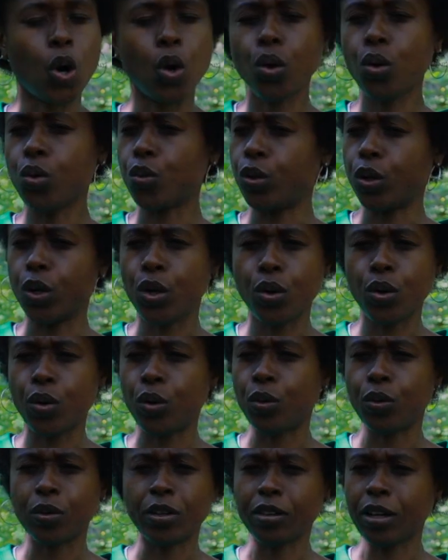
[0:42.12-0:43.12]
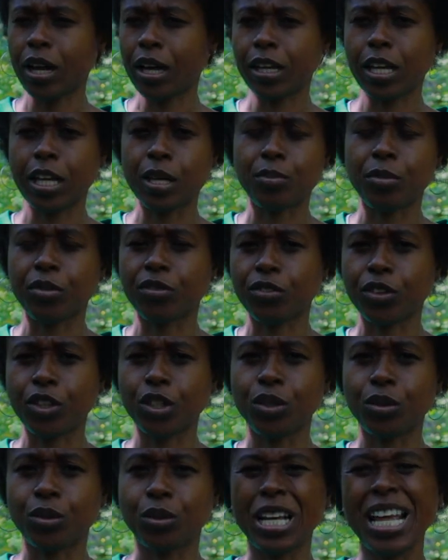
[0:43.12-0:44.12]
Oh no, they're not caping for
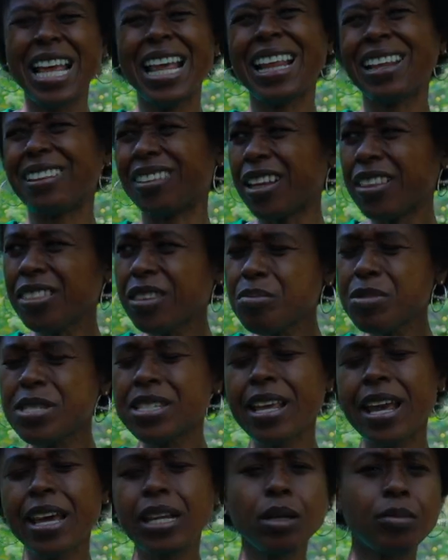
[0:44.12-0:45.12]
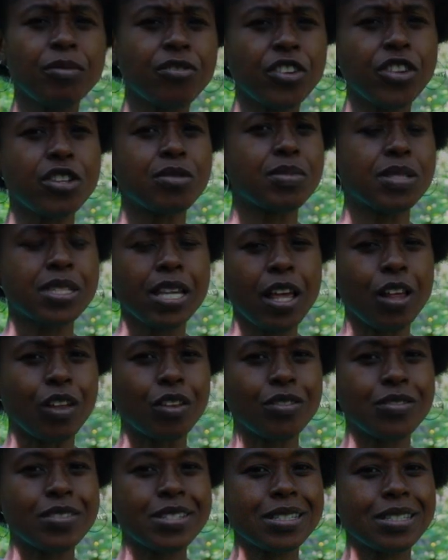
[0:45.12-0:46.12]
you. Let them stand up for
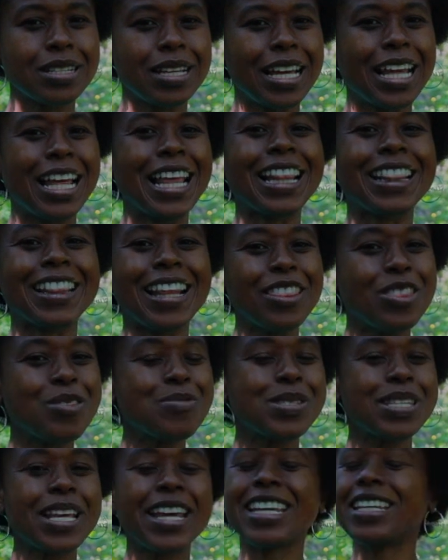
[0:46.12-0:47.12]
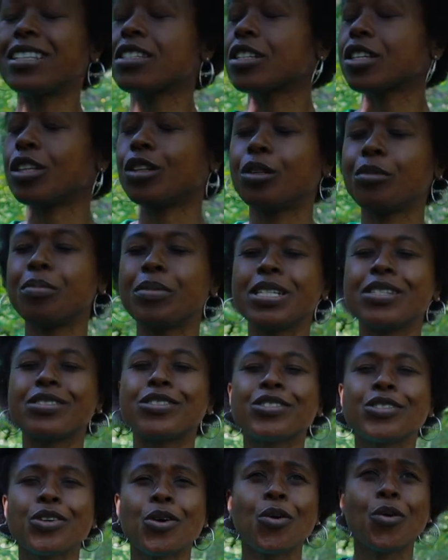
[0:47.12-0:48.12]
themselves. Let them say, it's going to be
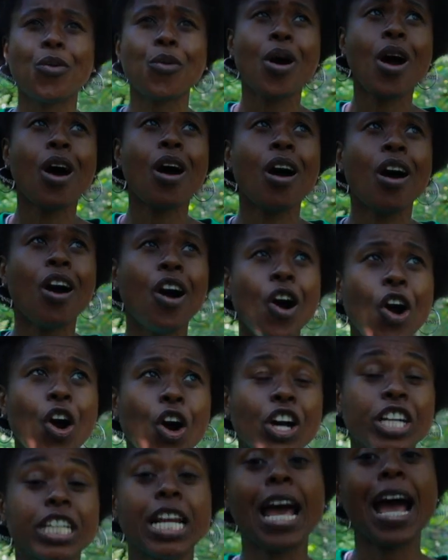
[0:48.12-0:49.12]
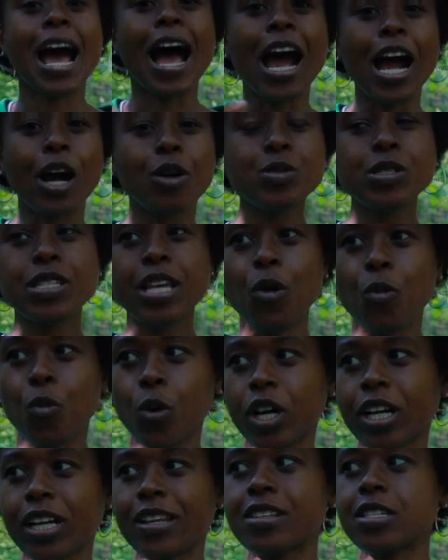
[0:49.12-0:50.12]
so hard. I was at
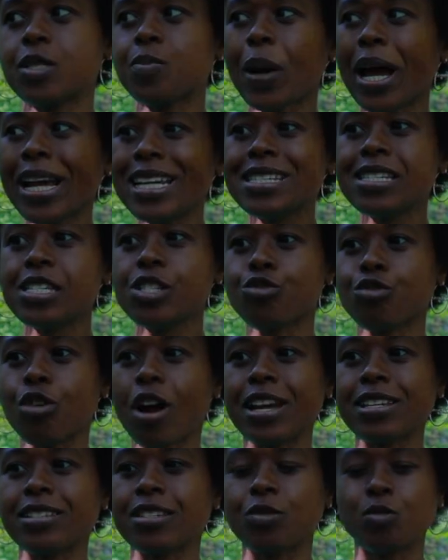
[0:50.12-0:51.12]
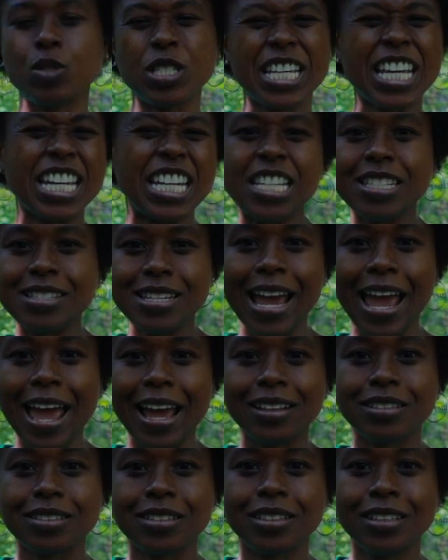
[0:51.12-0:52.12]
work and this Pisces rising was getting
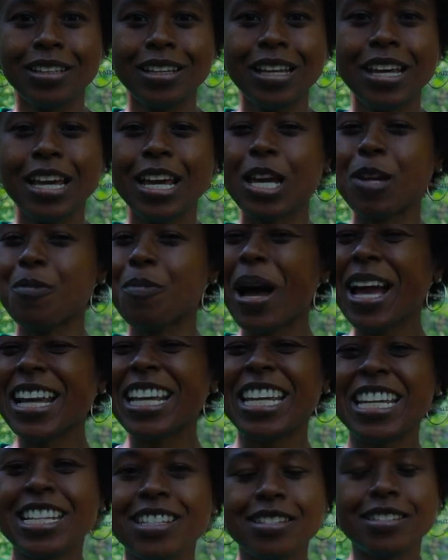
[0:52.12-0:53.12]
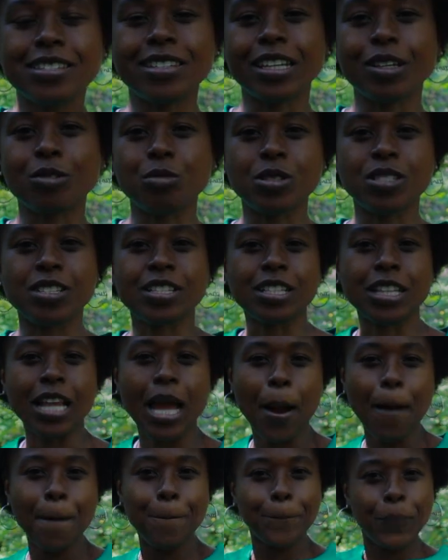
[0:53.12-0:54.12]
attacked. And my instinct was to
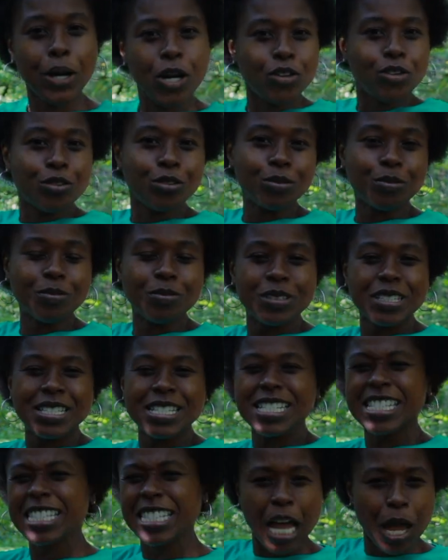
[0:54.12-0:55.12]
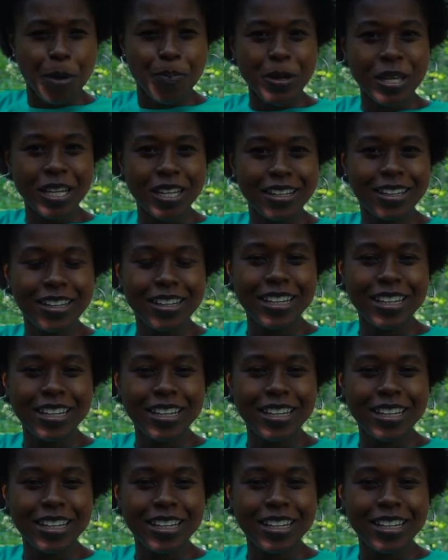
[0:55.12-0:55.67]
like, boom, stop it.